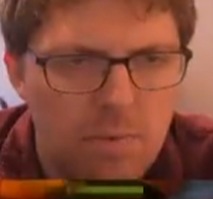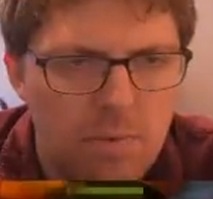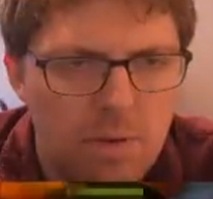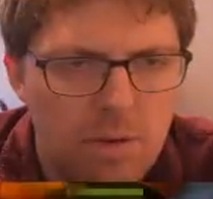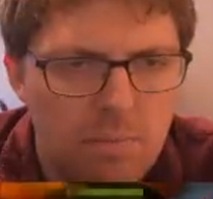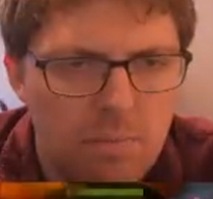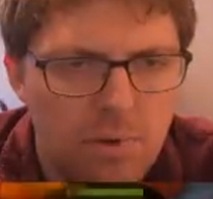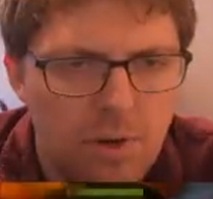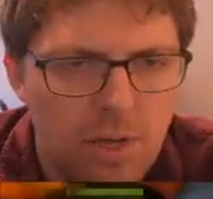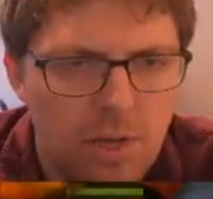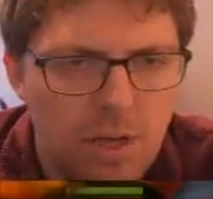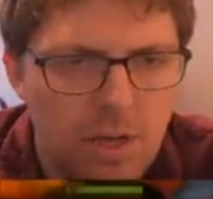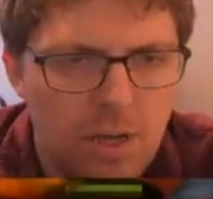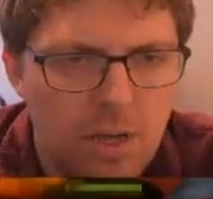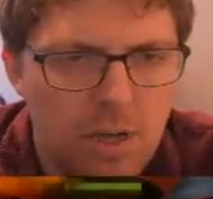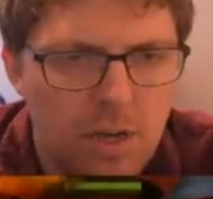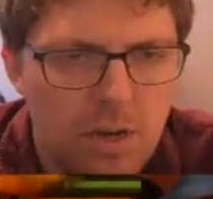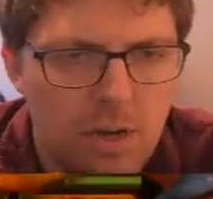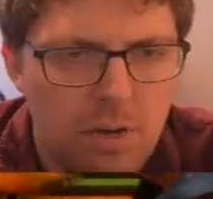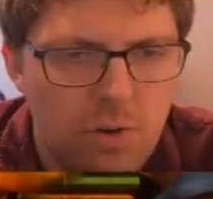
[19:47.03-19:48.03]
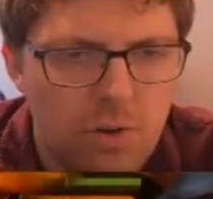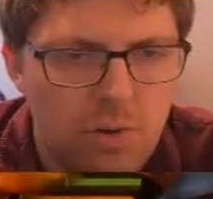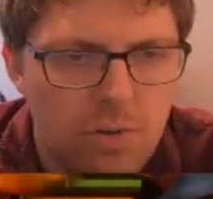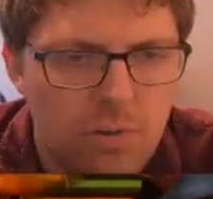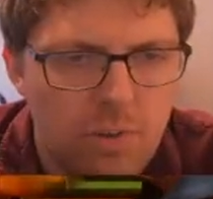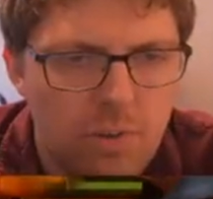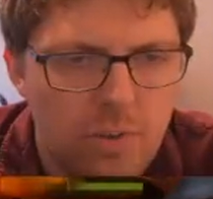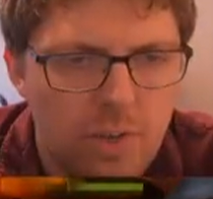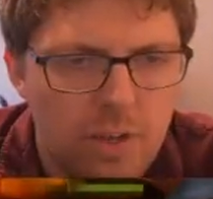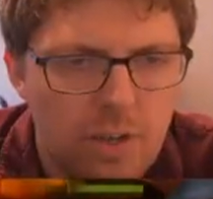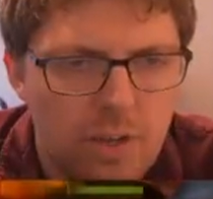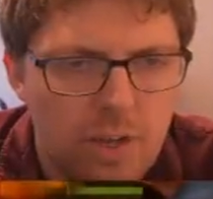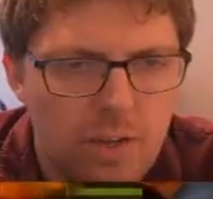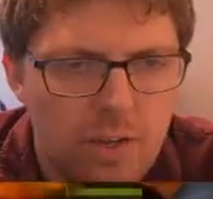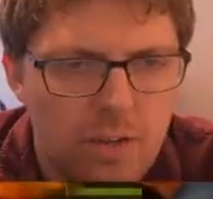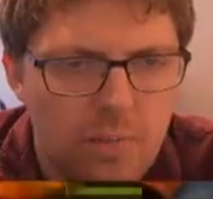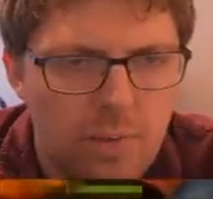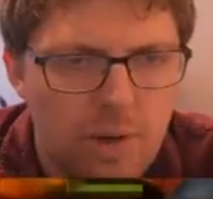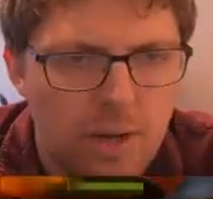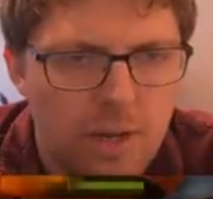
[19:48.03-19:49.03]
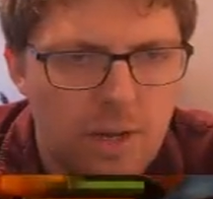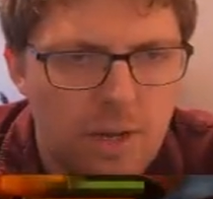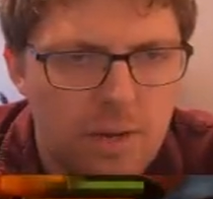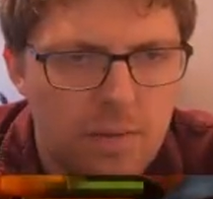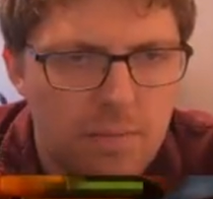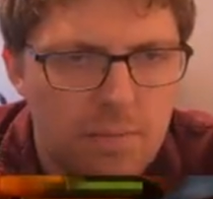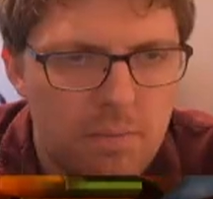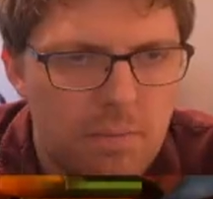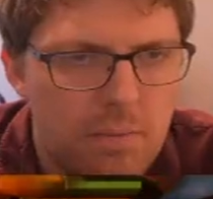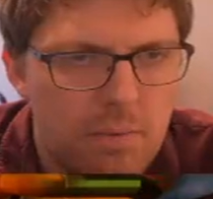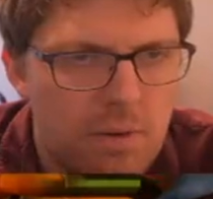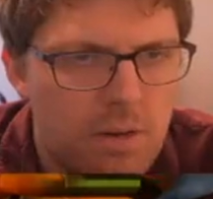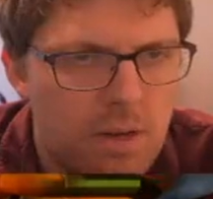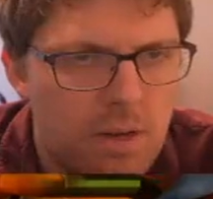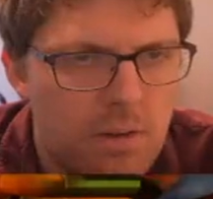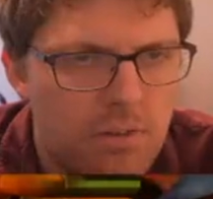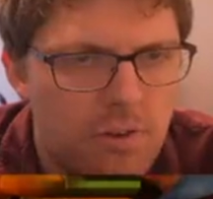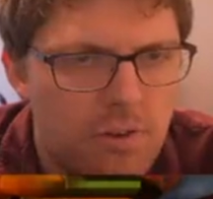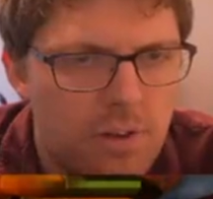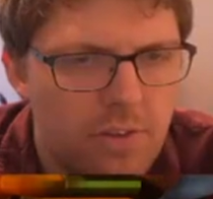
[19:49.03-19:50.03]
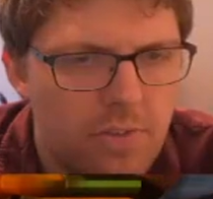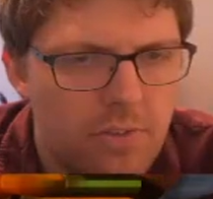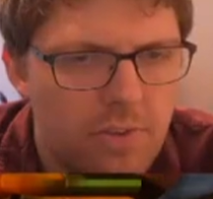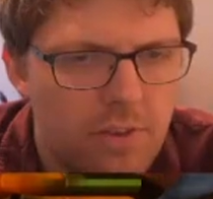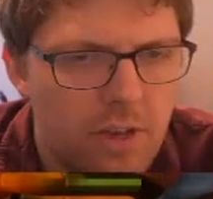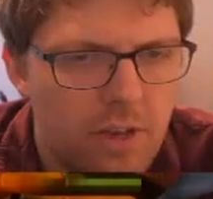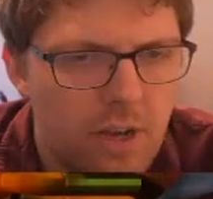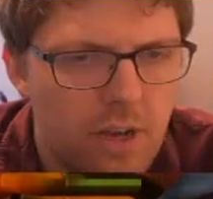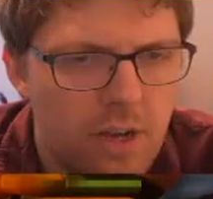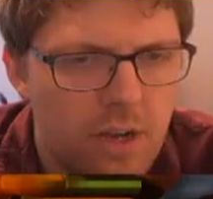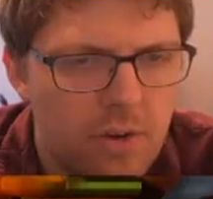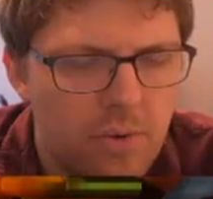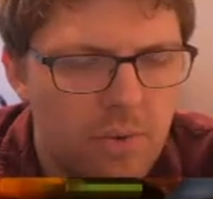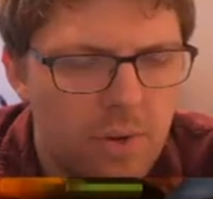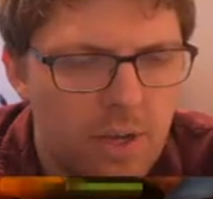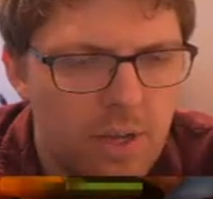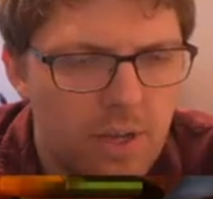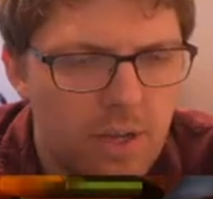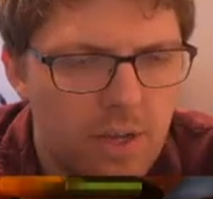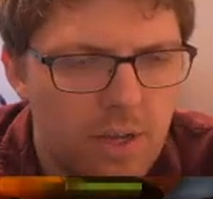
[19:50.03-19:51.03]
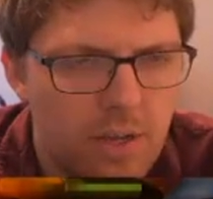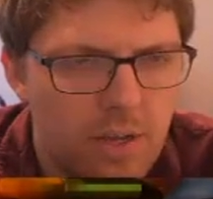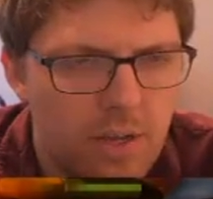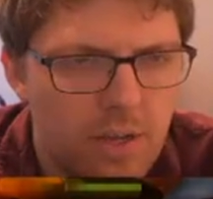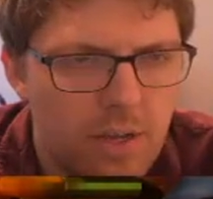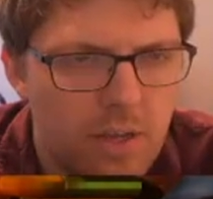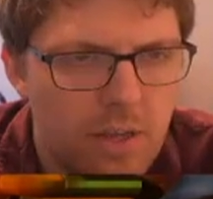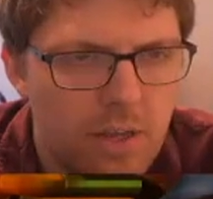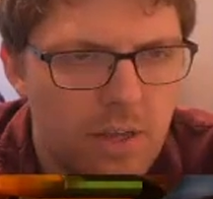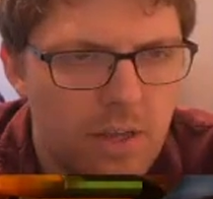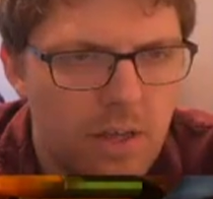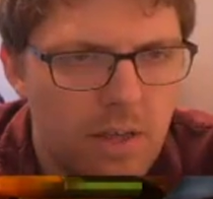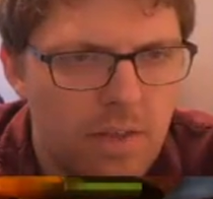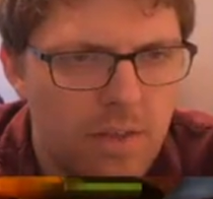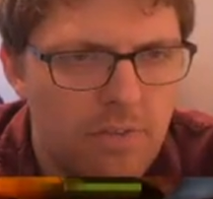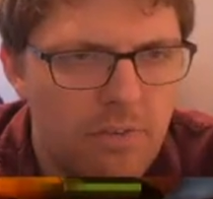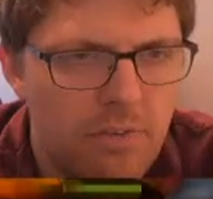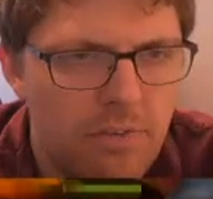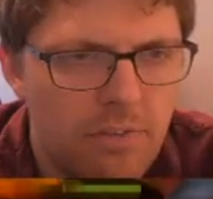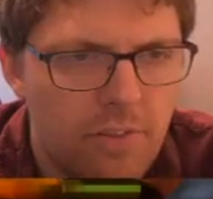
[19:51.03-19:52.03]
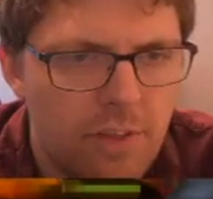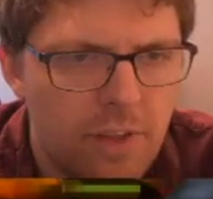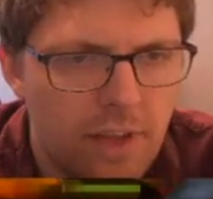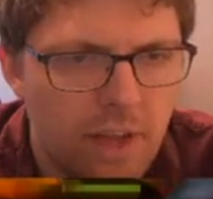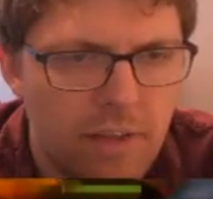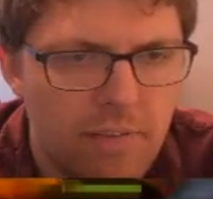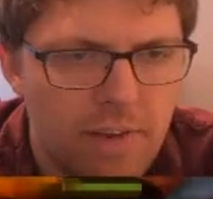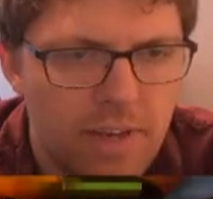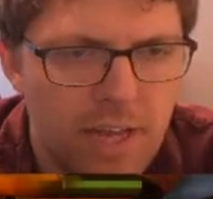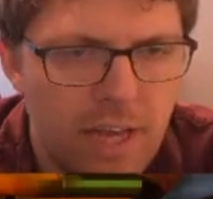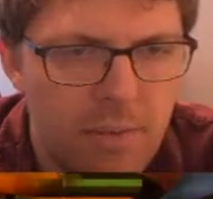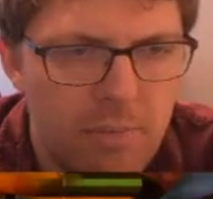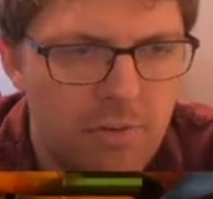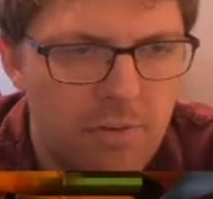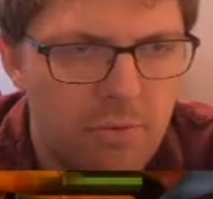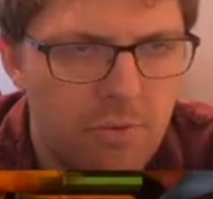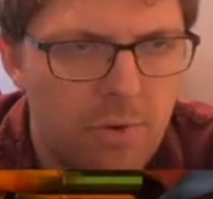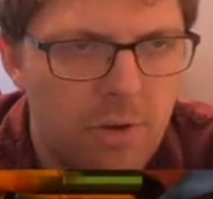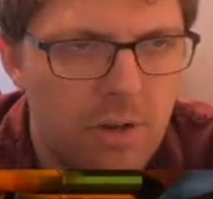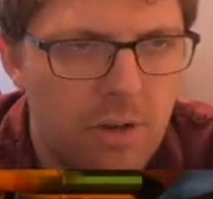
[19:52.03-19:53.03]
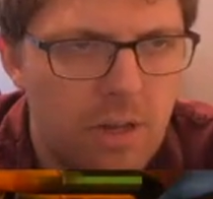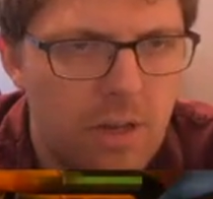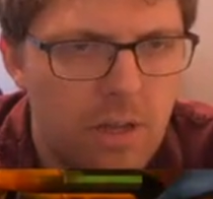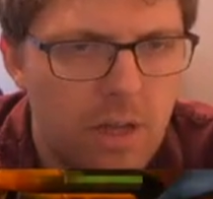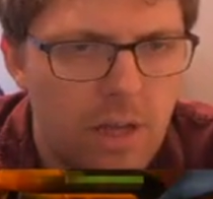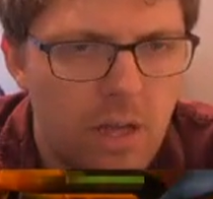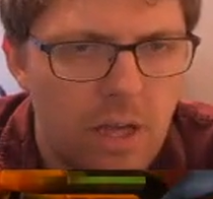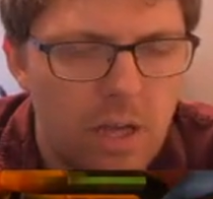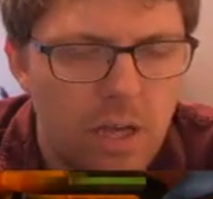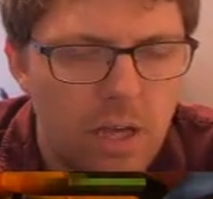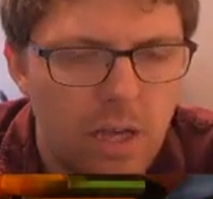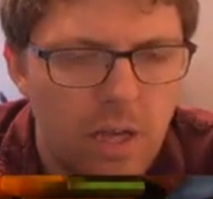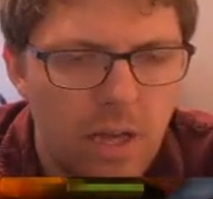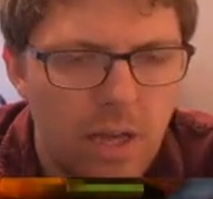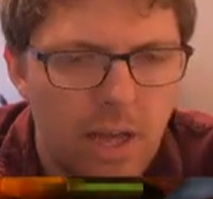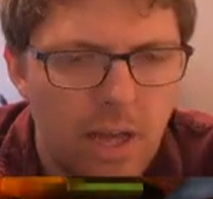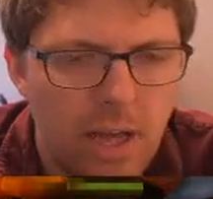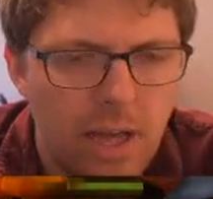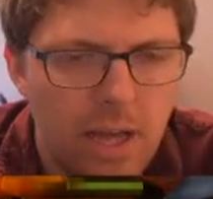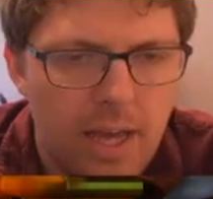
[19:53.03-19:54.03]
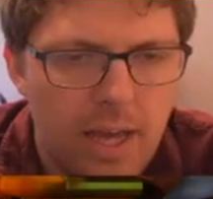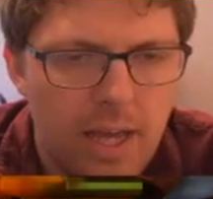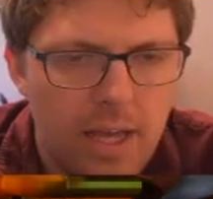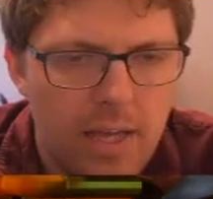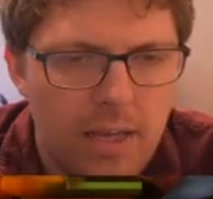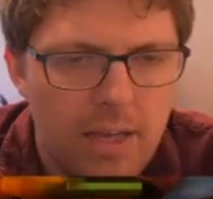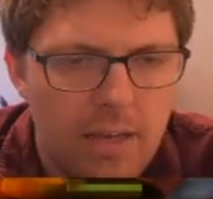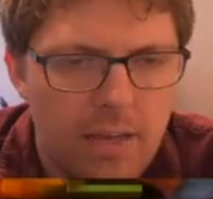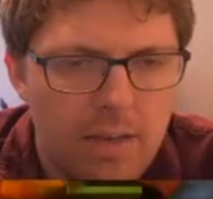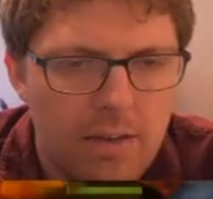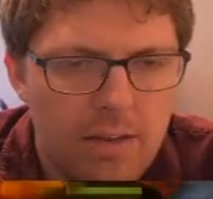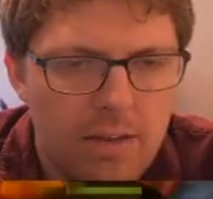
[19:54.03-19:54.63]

Putting Cold Celia on the bottom. She's not quick. This is the heavy damage one. And